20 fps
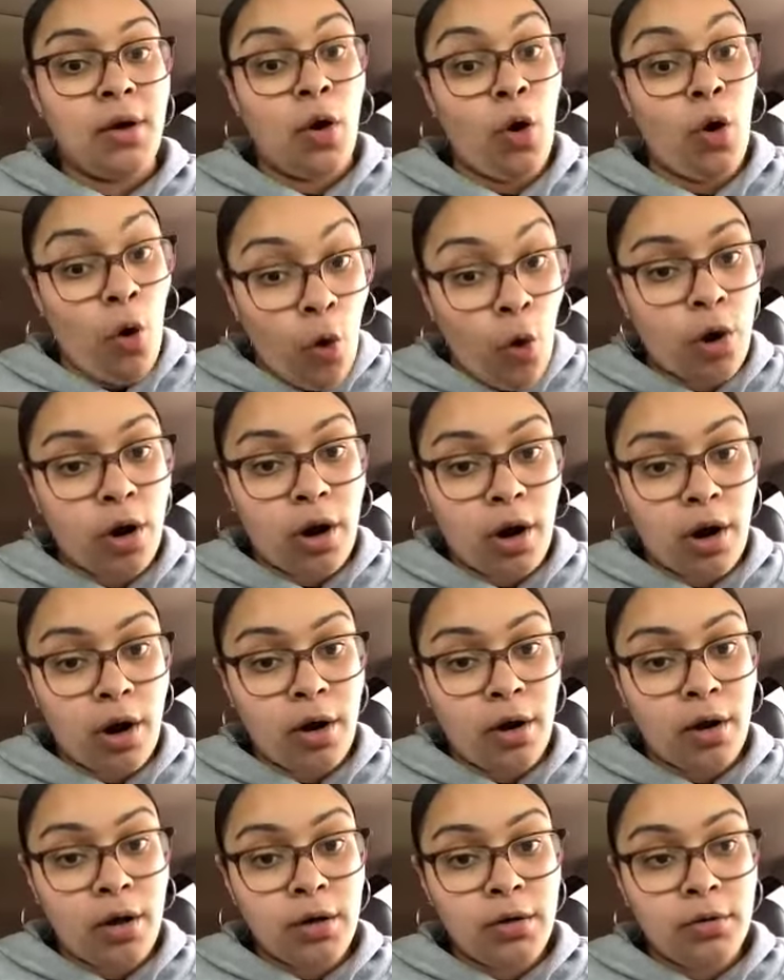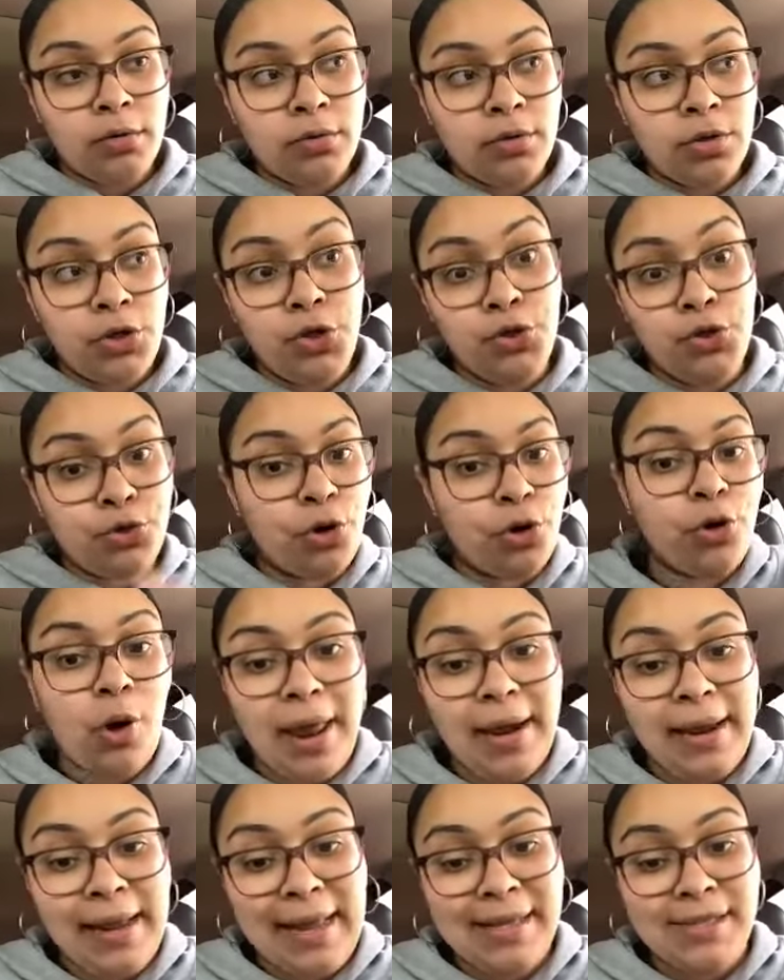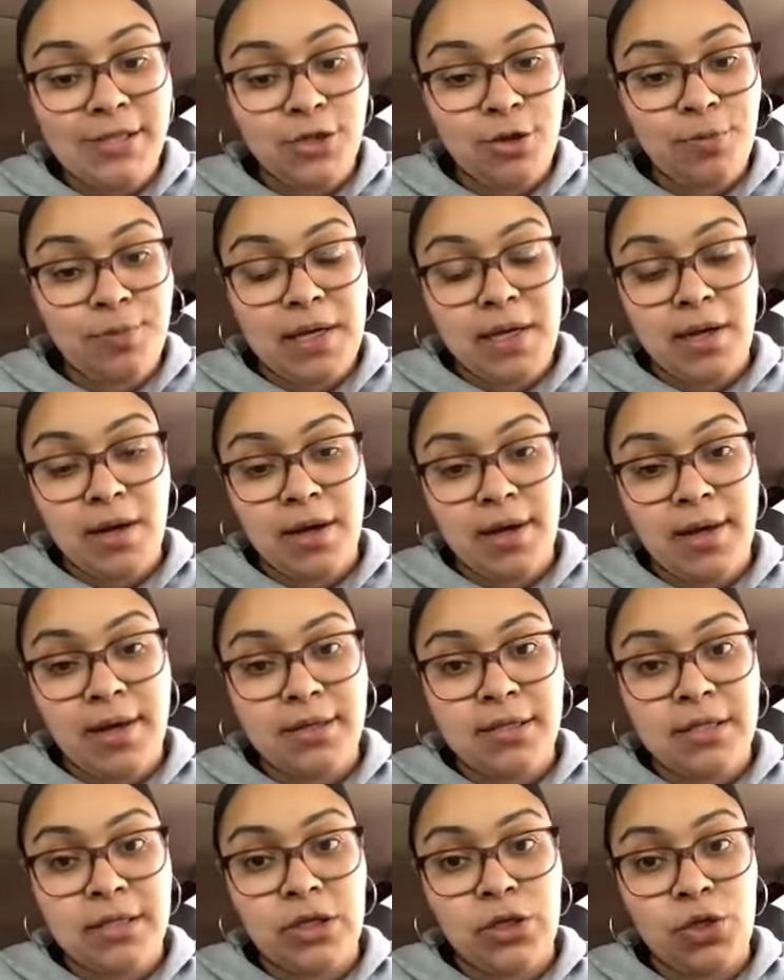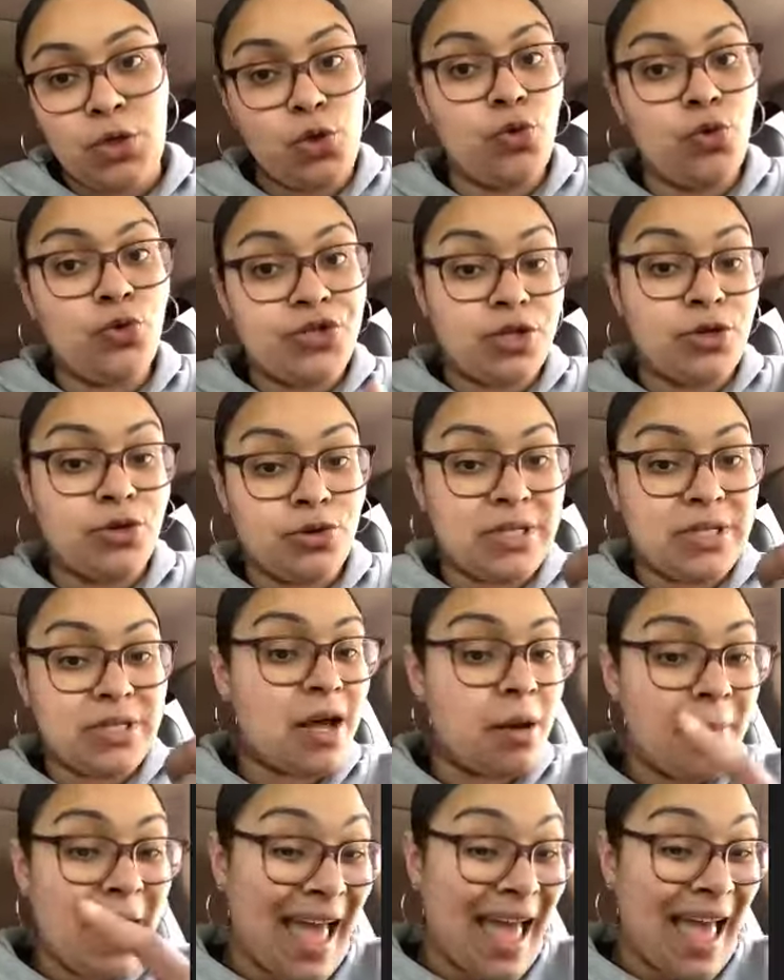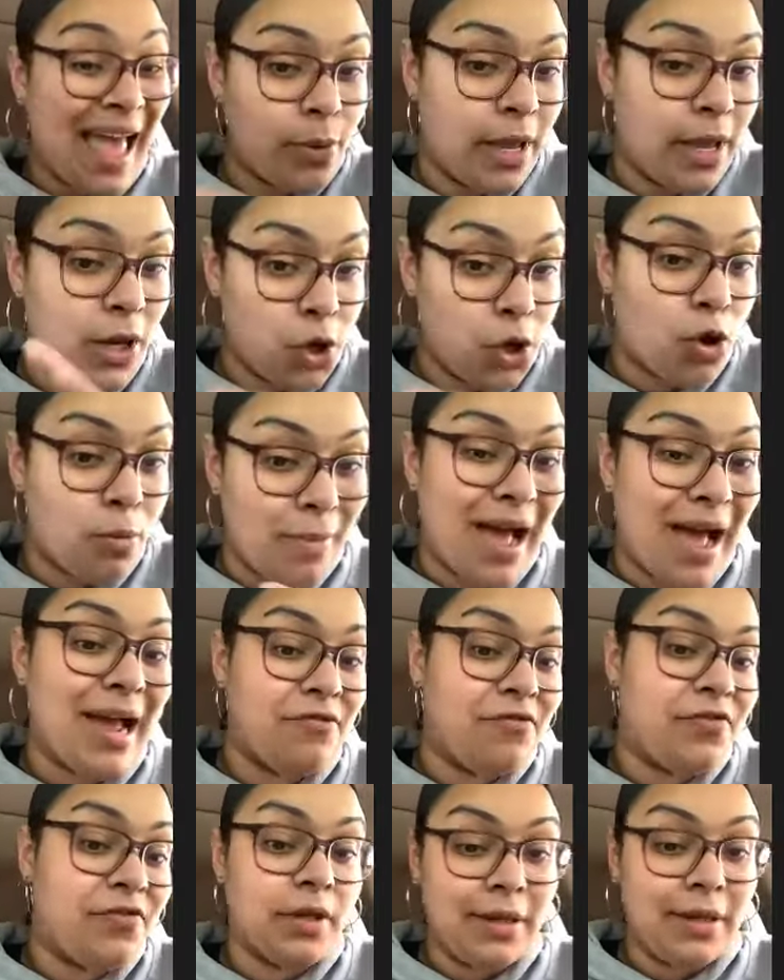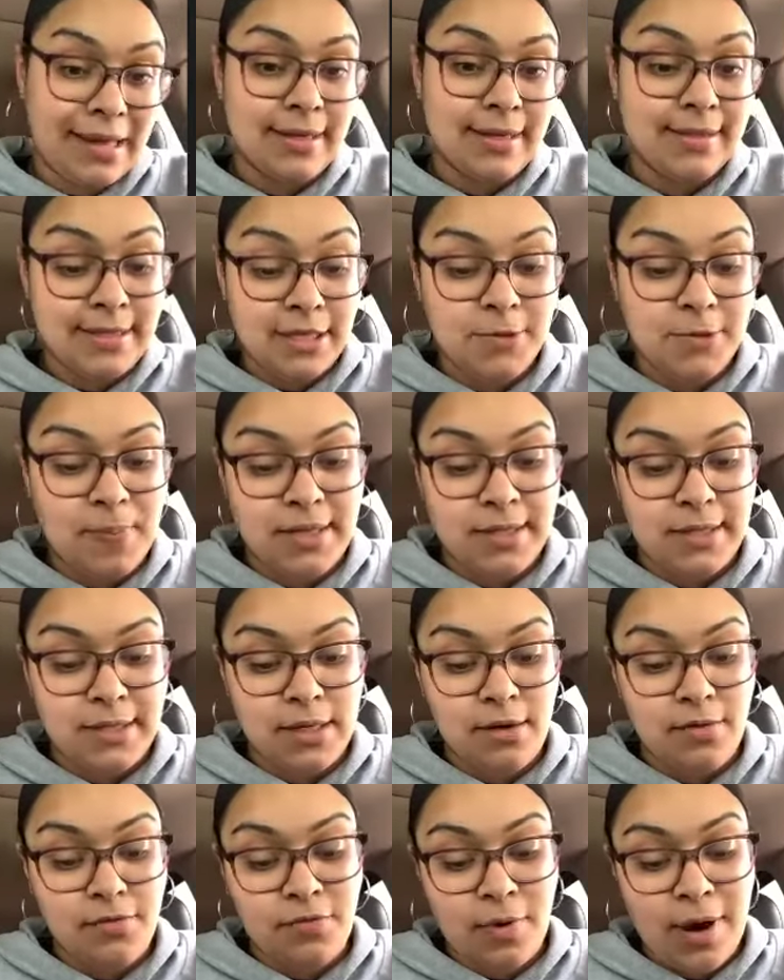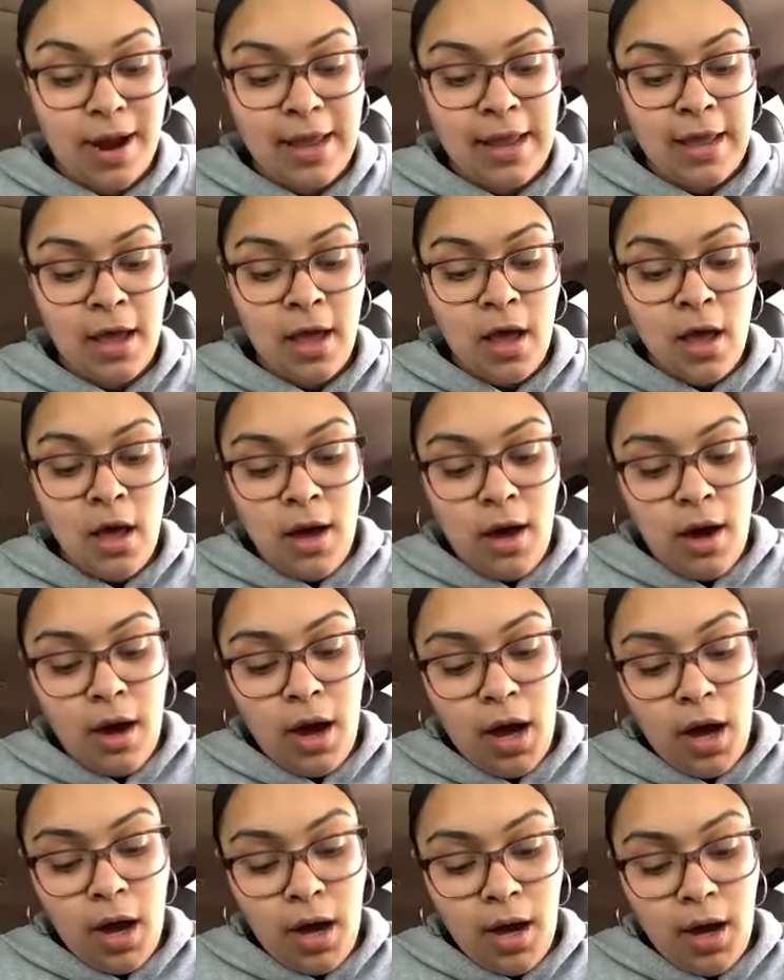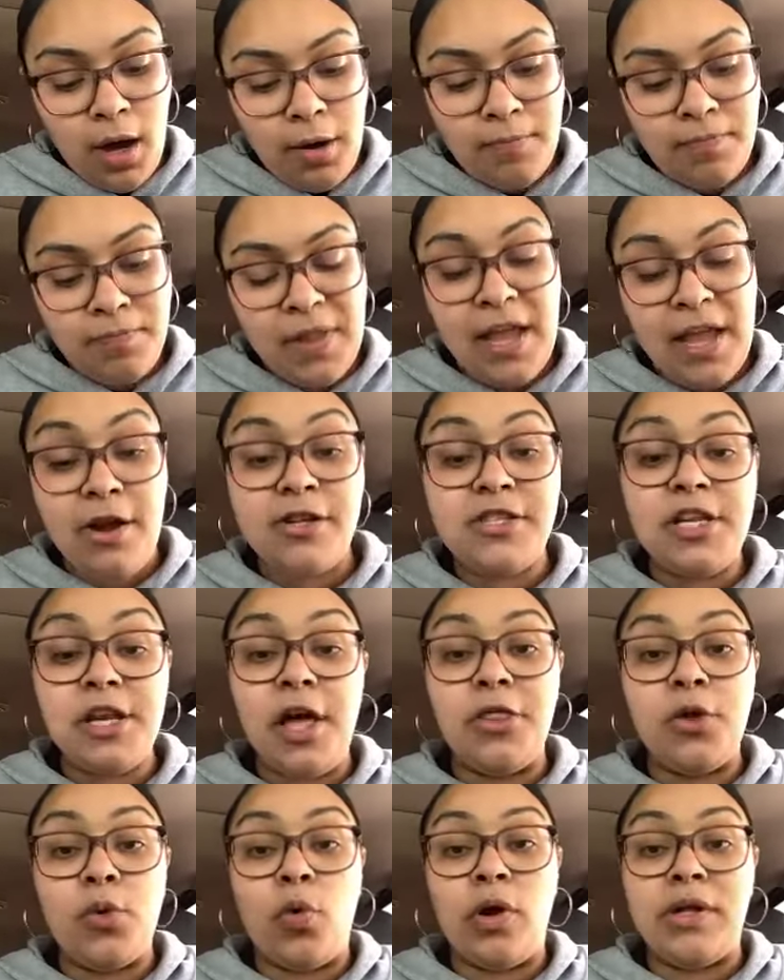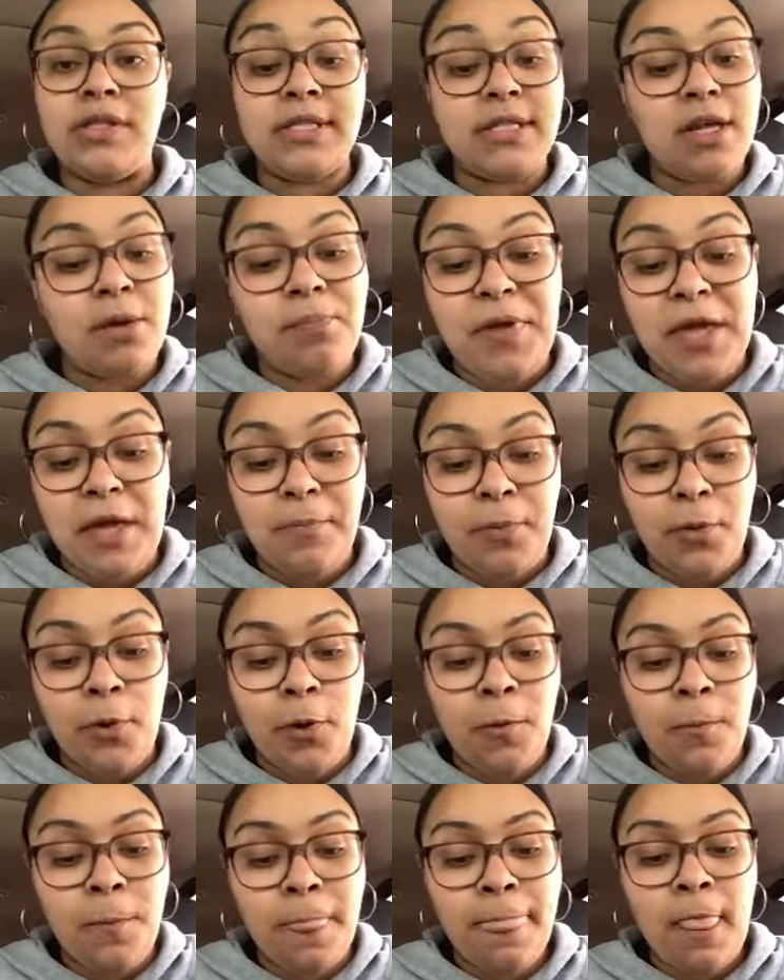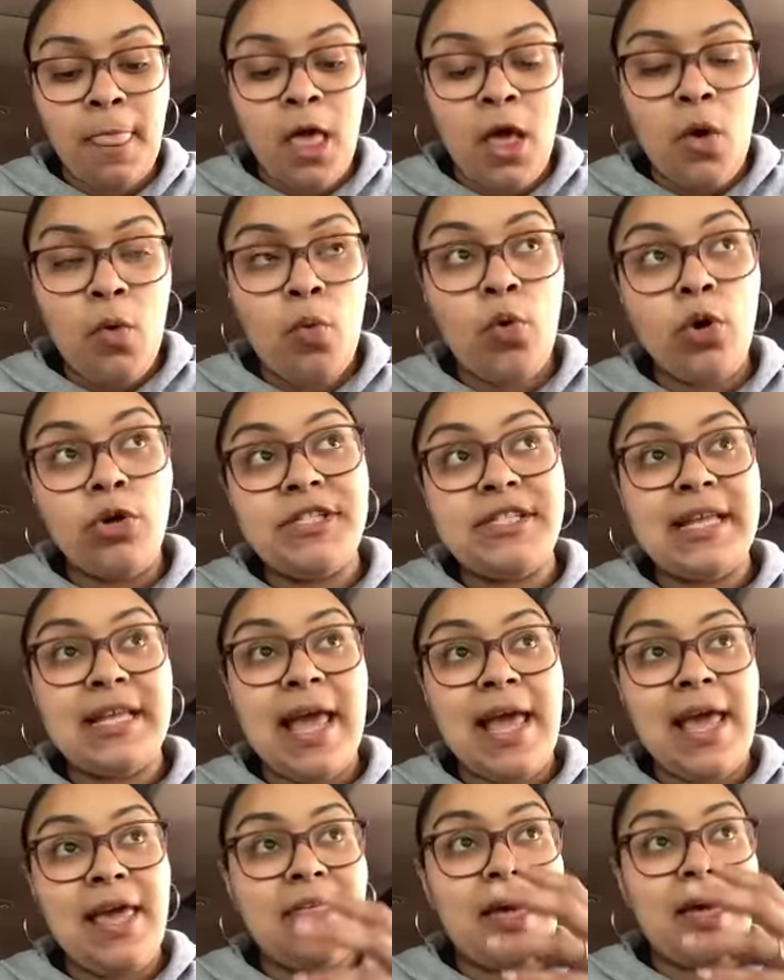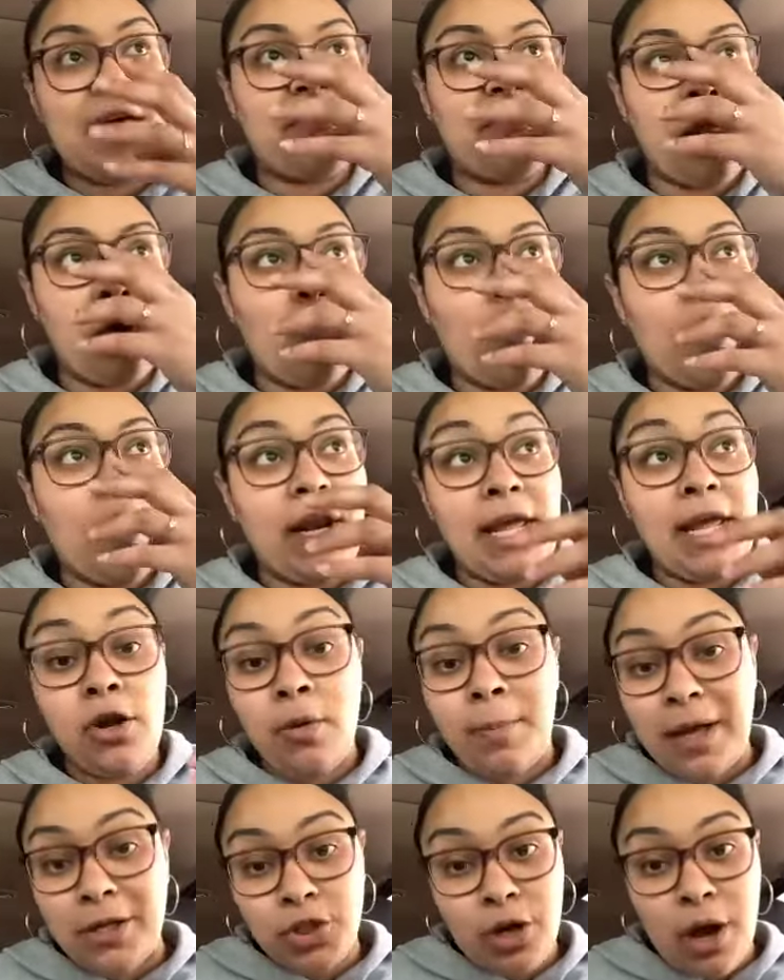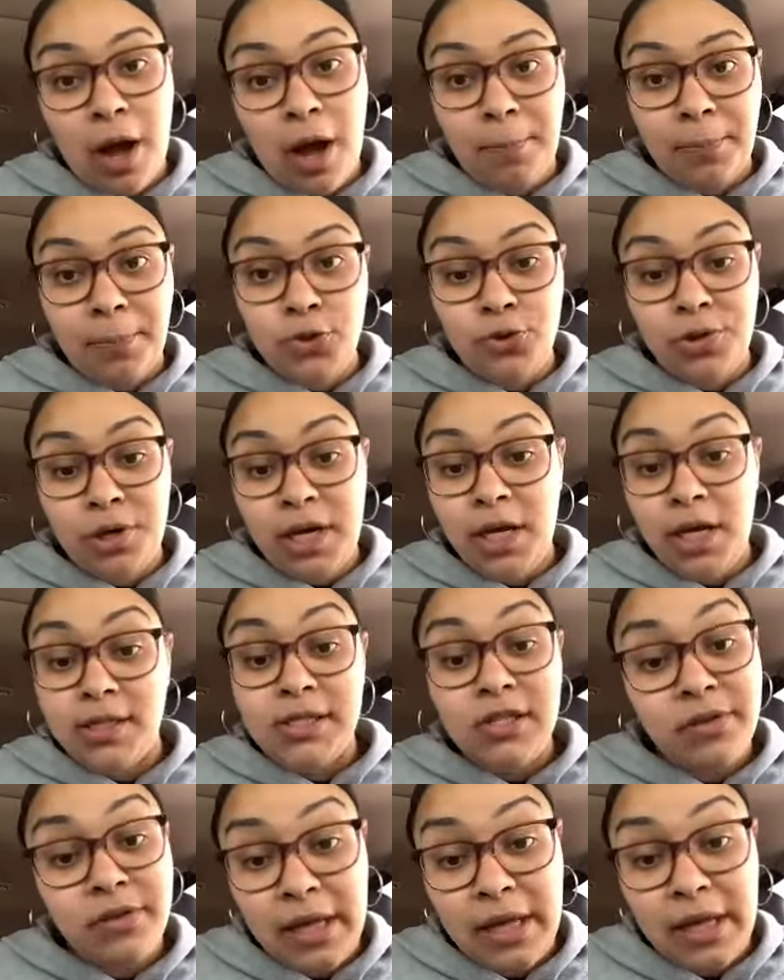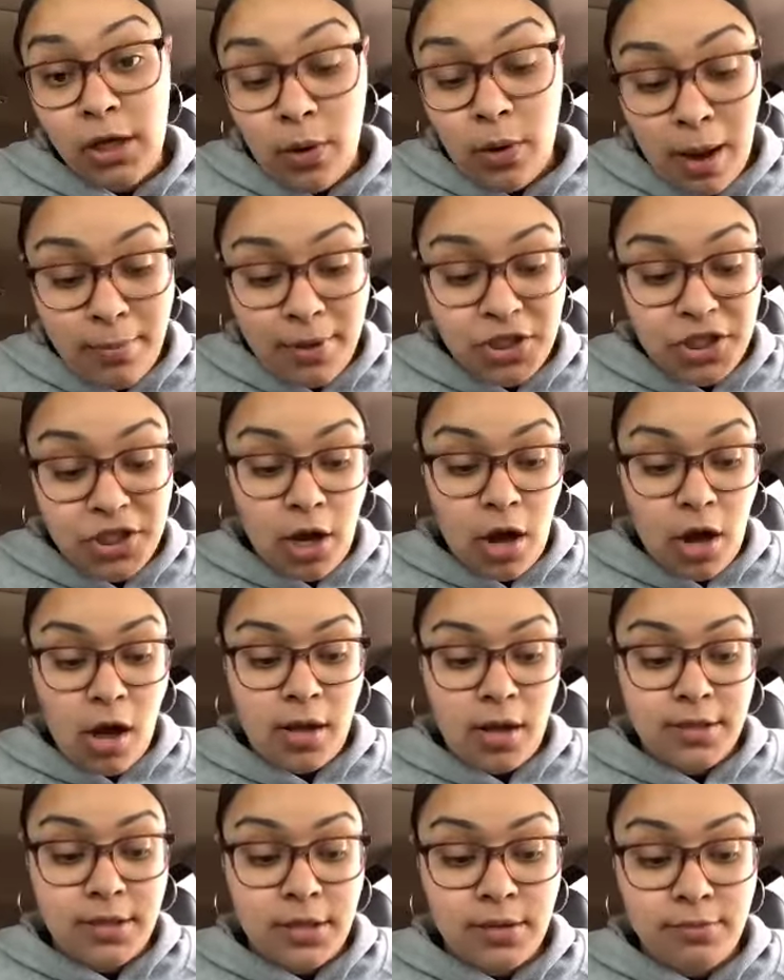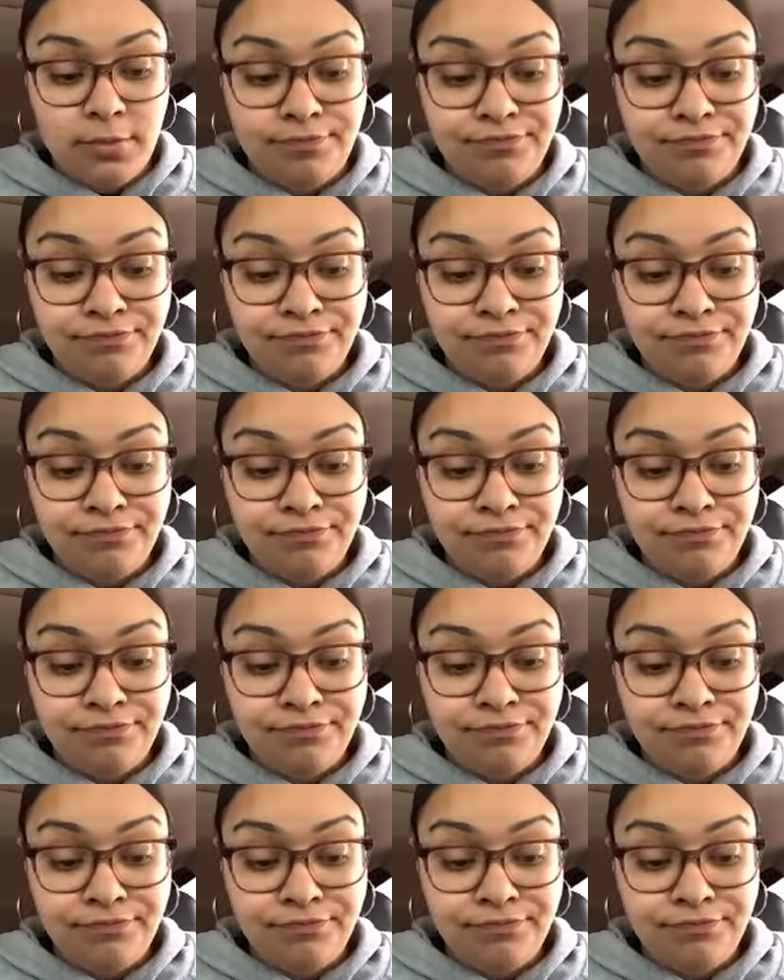or you don't know how to answer because you still somehow in your mind feel like it's expensive, right? Um, here's another one. Some people will say that they don't want to hear about your opportunity until they know how much it costs.